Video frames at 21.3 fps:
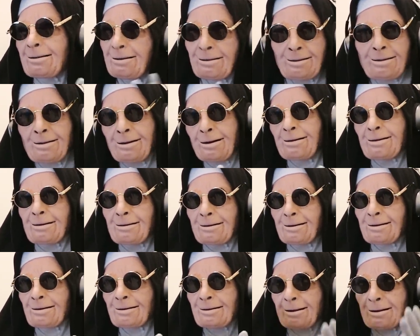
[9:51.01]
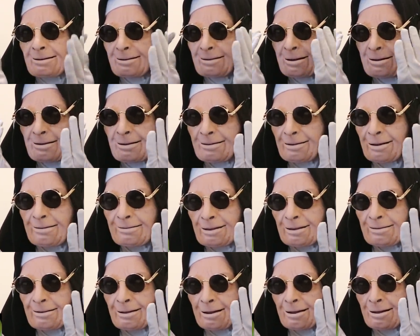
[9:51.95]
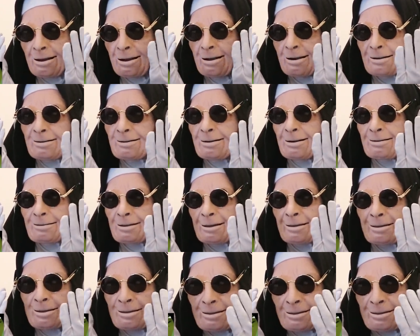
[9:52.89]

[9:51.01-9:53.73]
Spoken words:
There are a lot of things that kind of come to my head, you know what I'm saying?